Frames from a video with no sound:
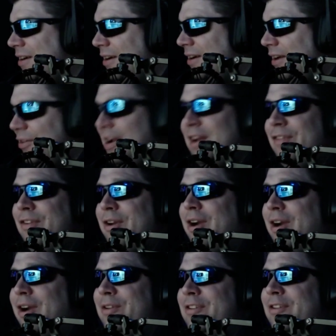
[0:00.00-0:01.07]
trying to figure
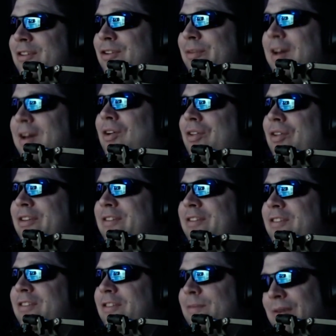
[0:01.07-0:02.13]
out what to do about all
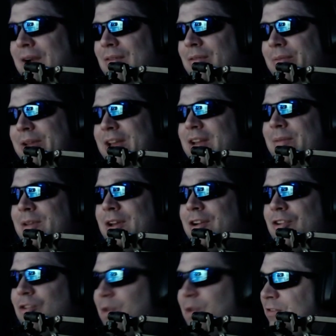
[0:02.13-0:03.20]
this is probably going to be a
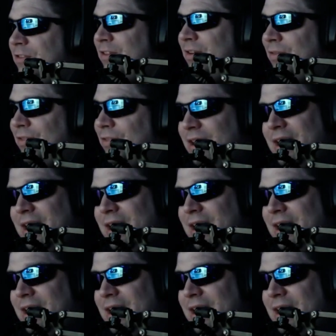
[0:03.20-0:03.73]
question for the